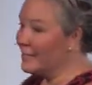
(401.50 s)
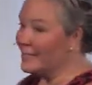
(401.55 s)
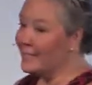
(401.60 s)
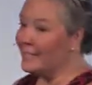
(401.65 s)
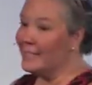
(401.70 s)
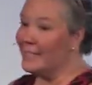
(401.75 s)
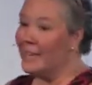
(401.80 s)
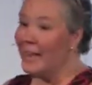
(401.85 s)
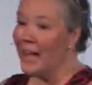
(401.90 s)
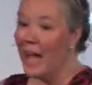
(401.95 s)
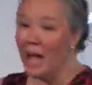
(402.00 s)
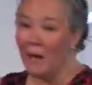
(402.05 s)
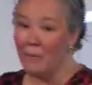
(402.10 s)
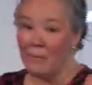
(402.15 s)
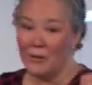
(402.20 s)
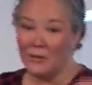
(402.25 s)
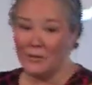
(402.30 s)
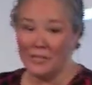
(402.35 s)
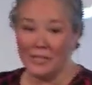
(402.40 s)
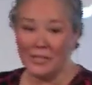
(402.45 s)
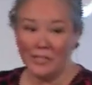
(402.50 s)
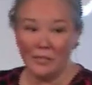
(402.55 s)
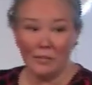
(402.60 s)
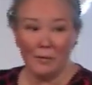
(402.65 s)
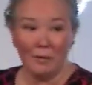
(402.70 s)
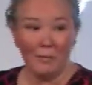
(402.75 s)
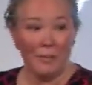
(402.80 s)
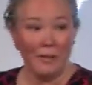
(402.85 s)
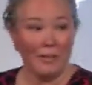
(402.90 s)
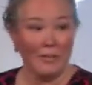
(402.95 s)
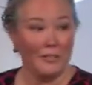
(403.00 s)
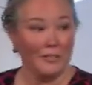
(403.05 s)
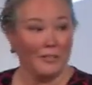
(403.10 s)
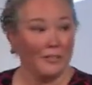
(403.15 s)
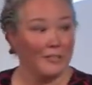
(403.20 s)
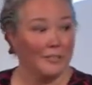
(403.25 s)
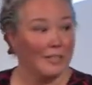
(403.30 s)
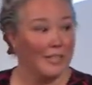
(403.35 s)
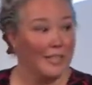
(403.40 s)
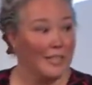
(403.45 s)
this is not music to a
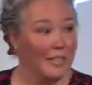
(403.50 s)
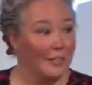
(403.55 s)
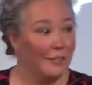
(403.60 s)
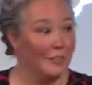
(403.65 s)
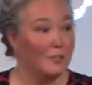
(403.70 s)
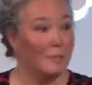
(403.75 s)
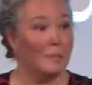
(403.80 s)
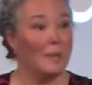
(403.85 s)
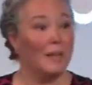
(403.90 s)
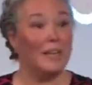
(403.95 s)
minister's ears,